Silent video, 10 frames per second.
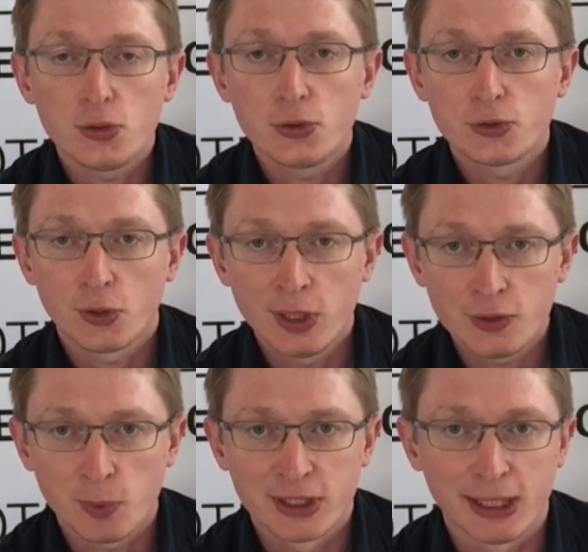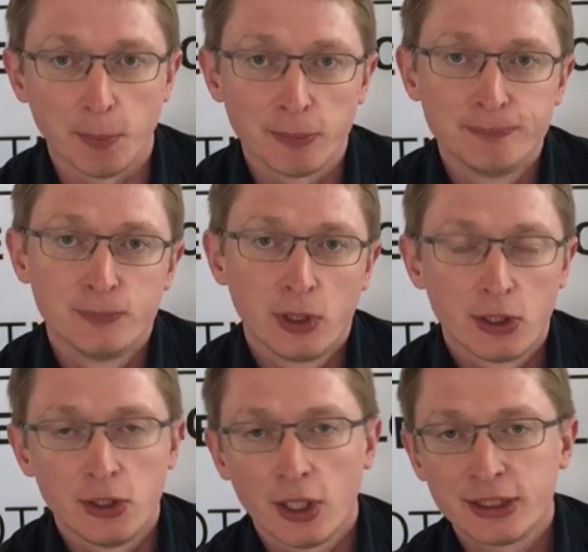So here's my tip.
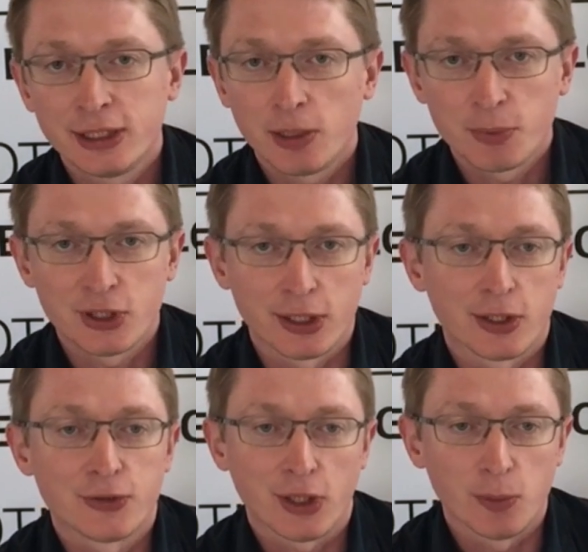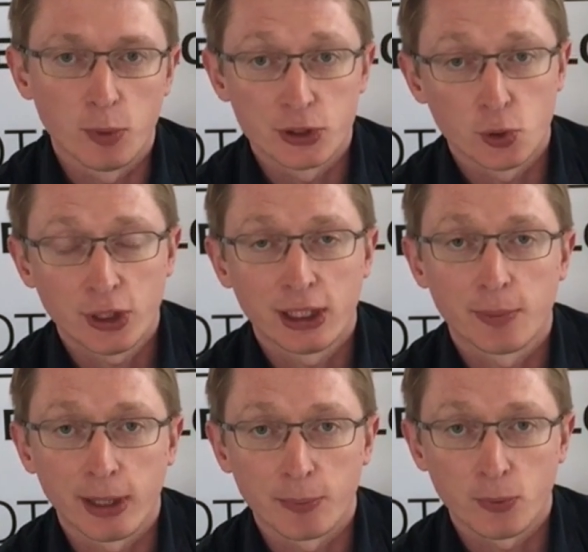99% of the time we're talking
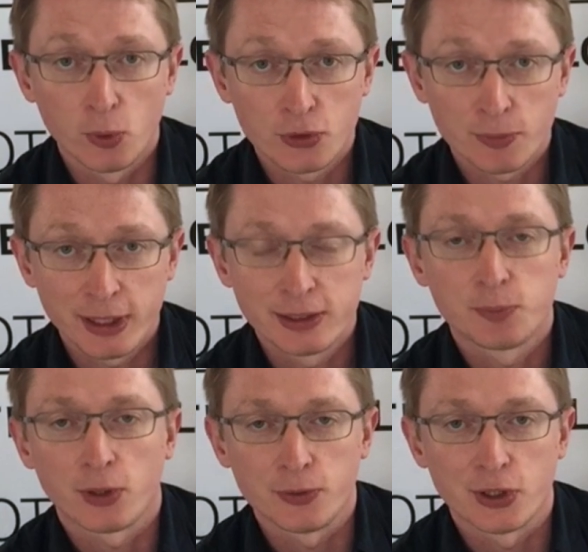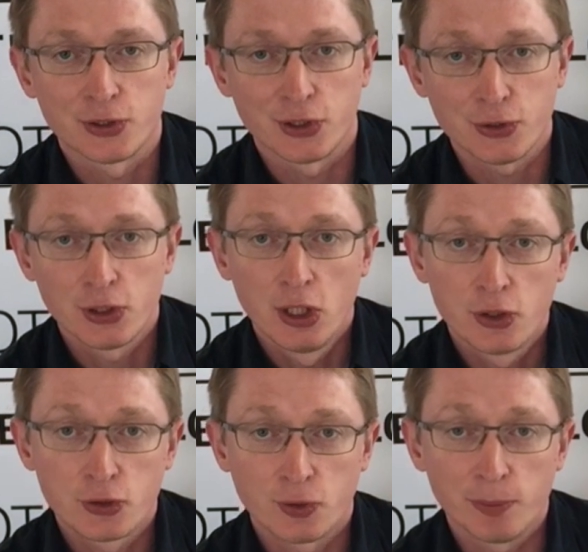about automated processes
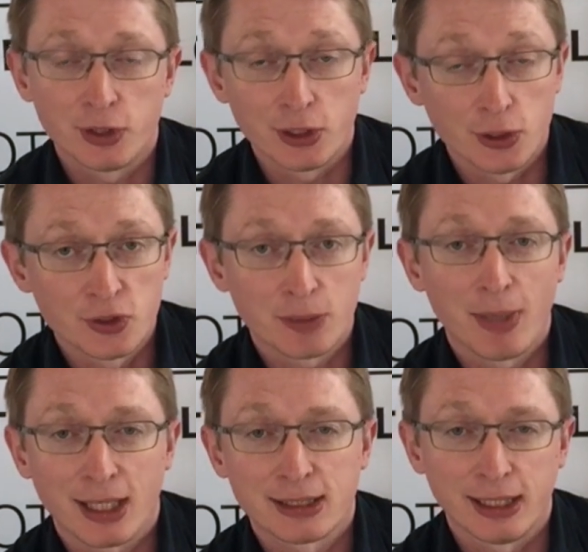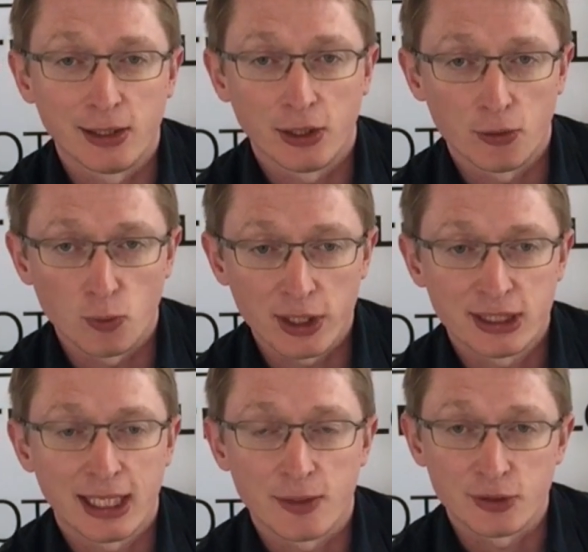scripted using MaxL and
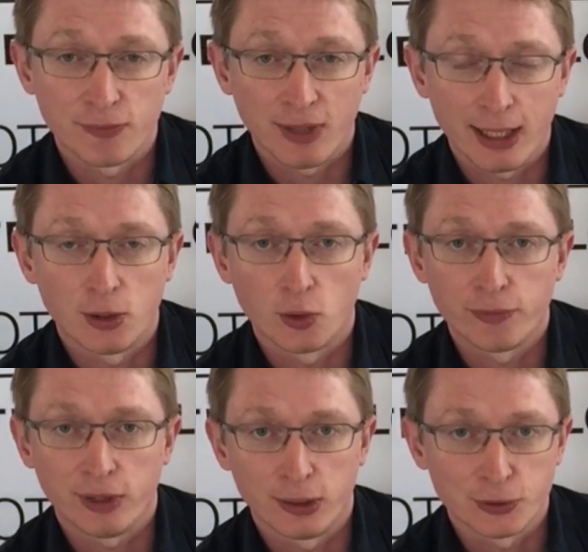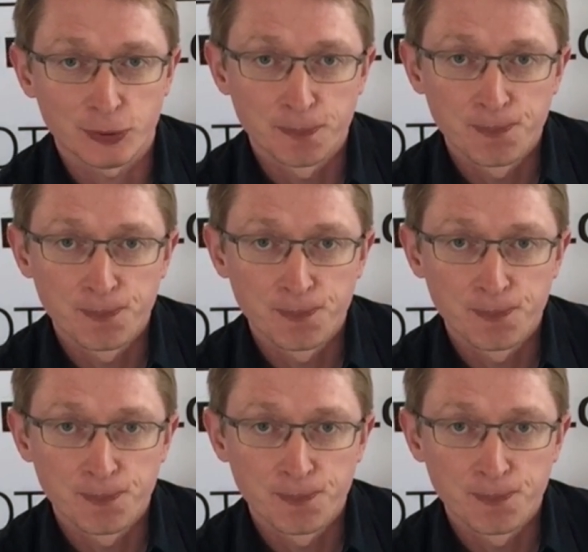writing out to flat log files.